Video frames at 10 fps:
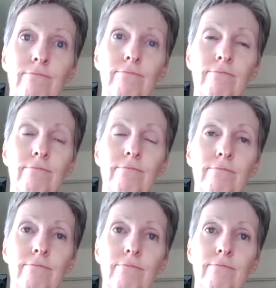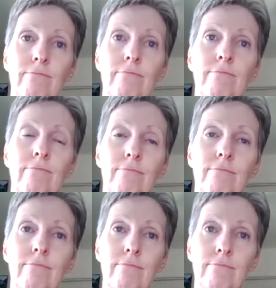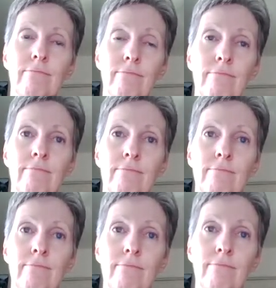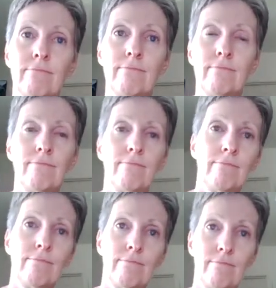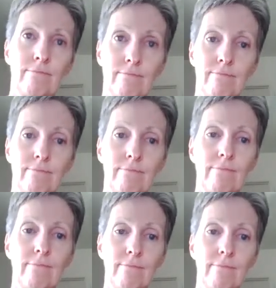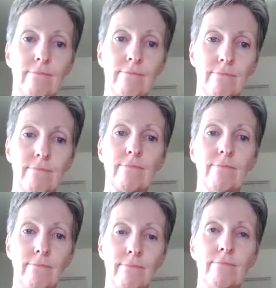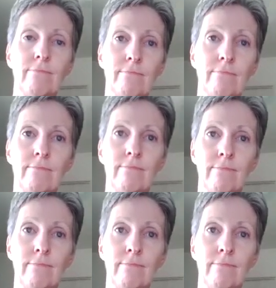(silent)